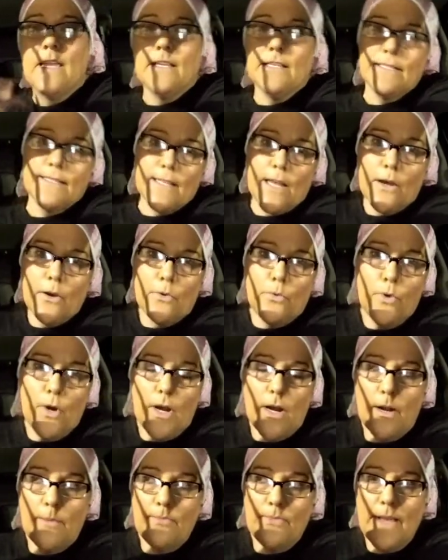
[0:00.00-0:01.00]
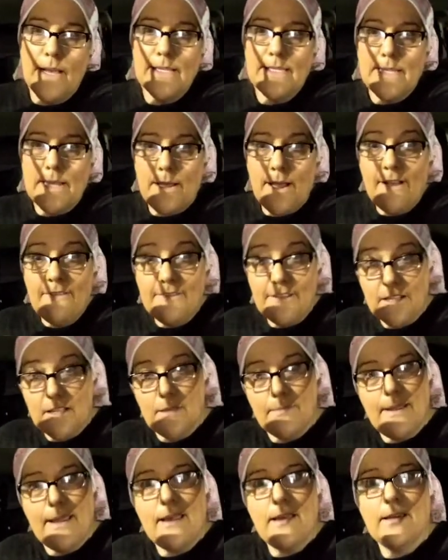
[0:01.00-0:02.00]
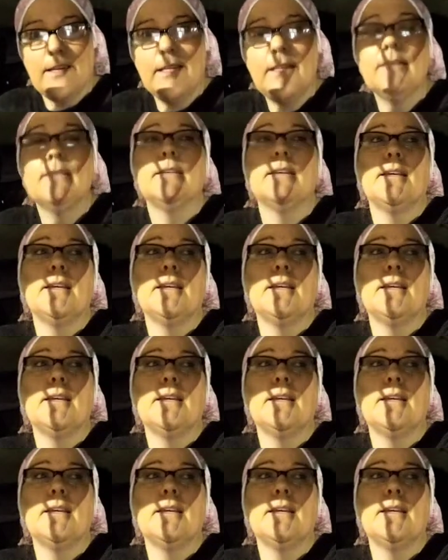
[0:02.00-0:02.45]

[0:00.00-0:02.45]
So that's how I feel about it.